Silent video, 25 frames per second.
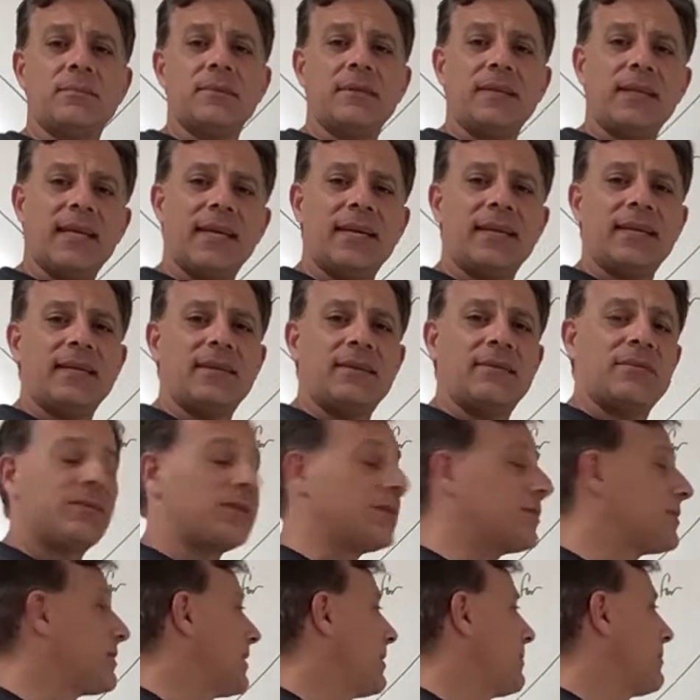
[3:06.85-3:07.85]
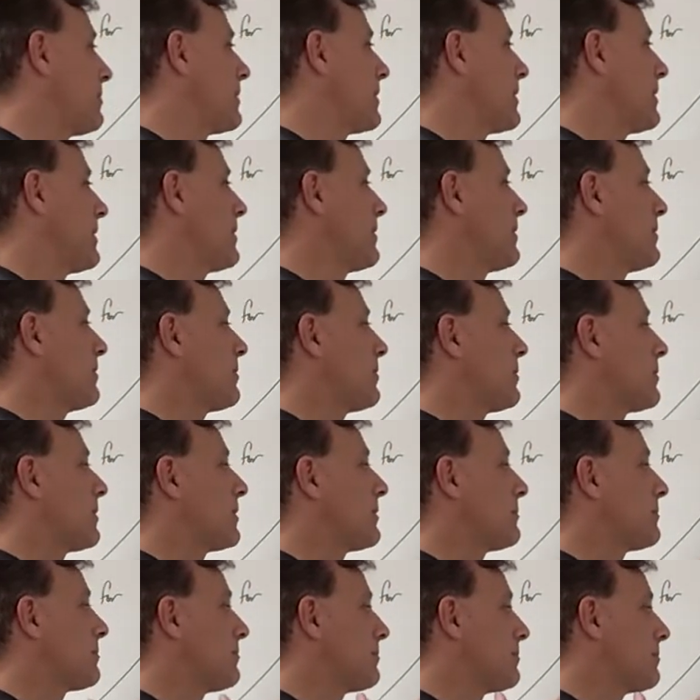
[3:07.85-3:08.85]
need for something,
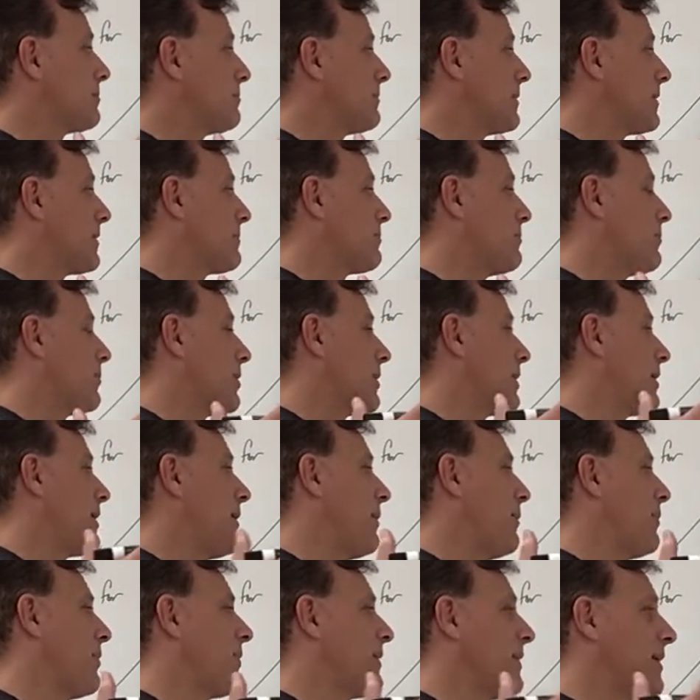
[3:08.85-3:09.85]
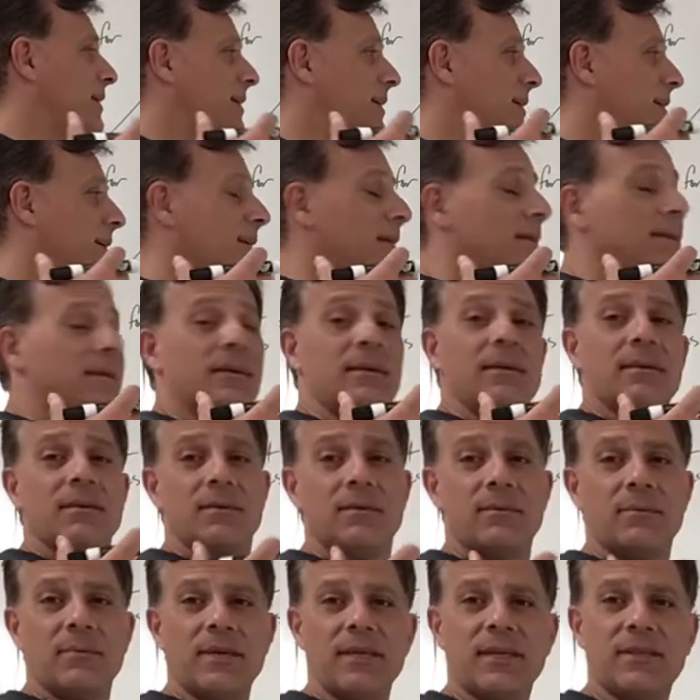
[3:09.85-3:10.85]
or it's more healthy.
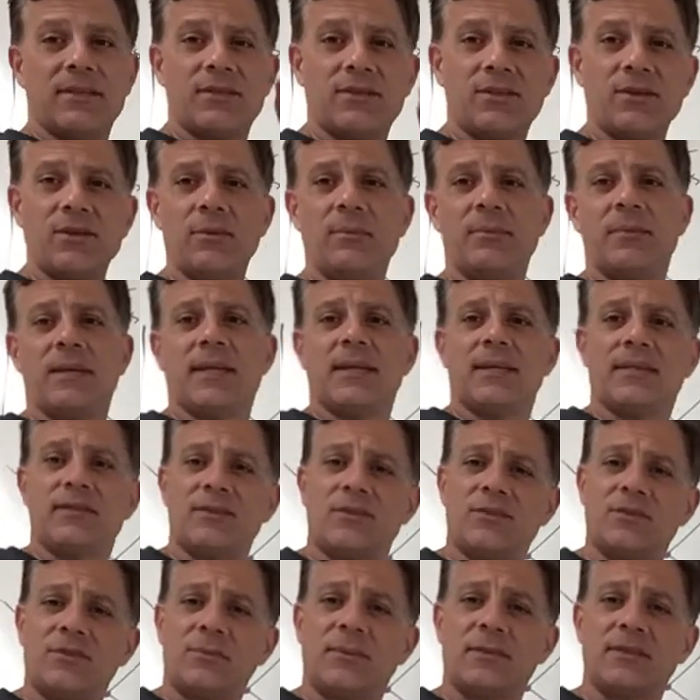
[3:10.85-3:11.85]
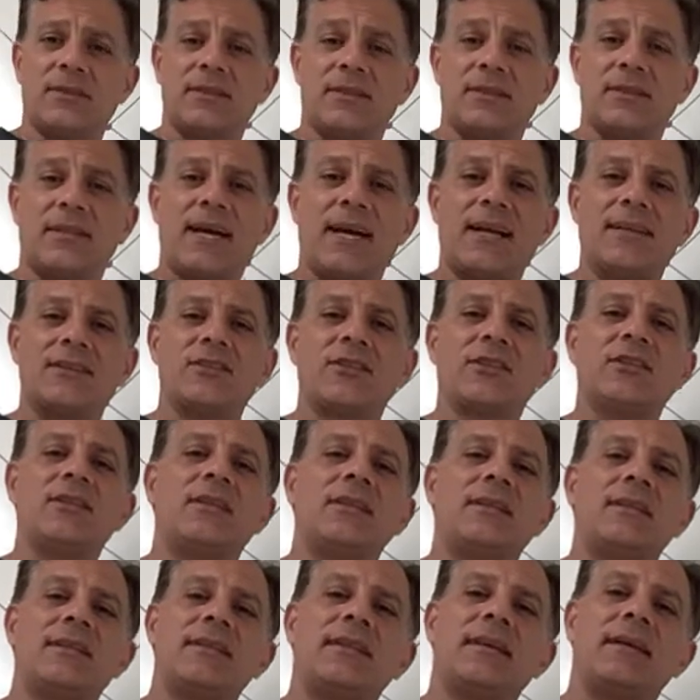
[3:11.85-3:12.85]
We assume that consumers are
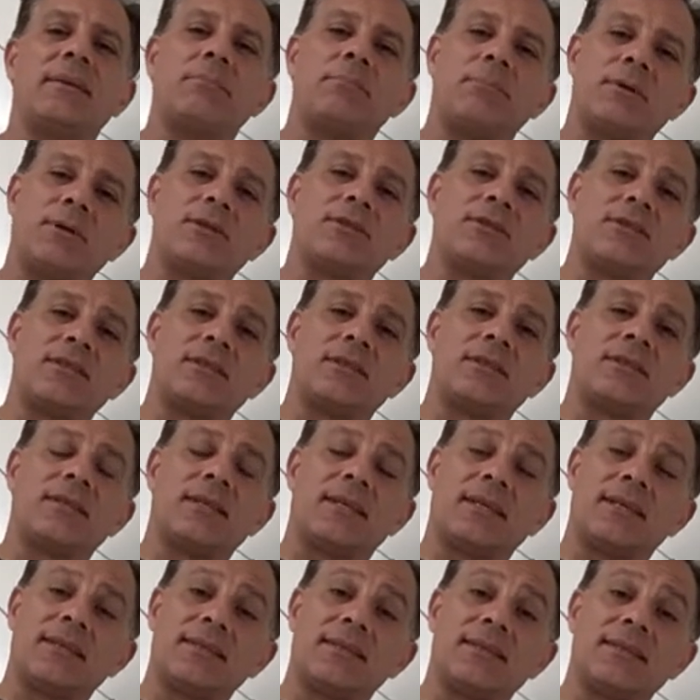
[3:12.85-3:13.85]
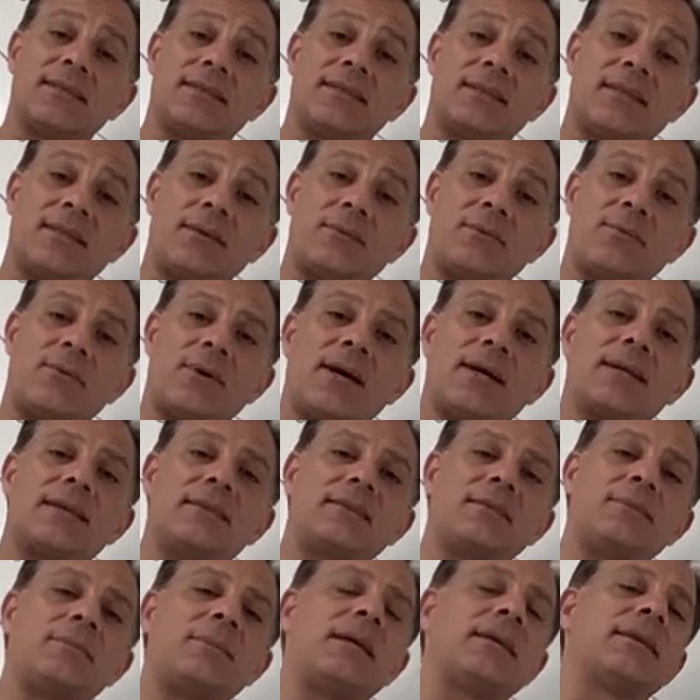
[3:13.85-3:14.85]
logical and they purchase things that they want
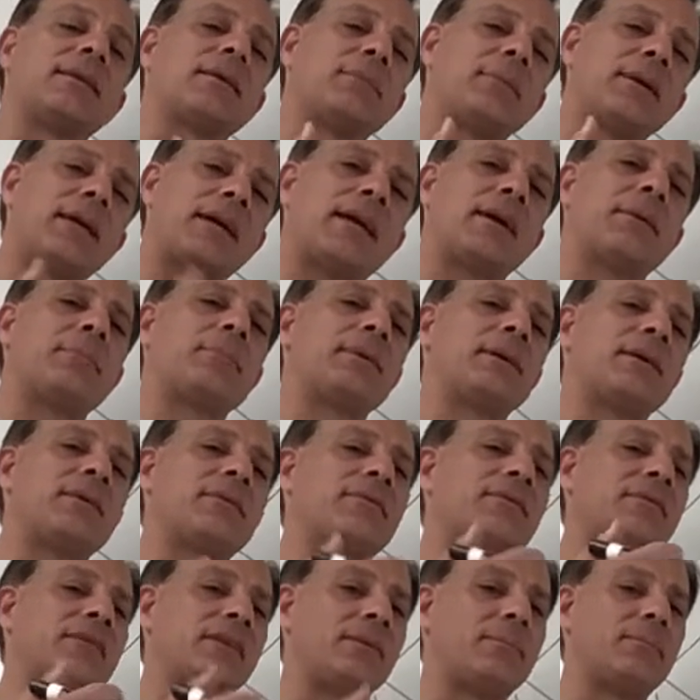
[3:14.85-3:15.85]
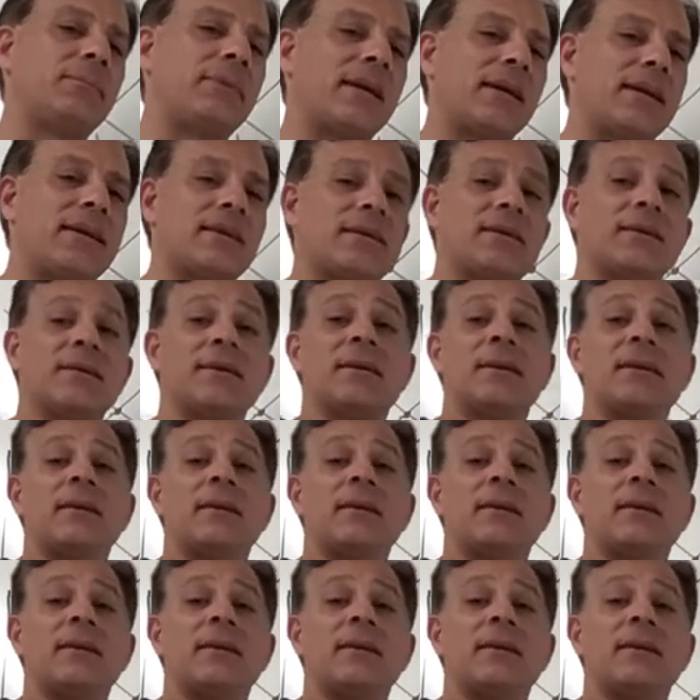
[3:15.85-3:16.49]
to make them happier, feel better.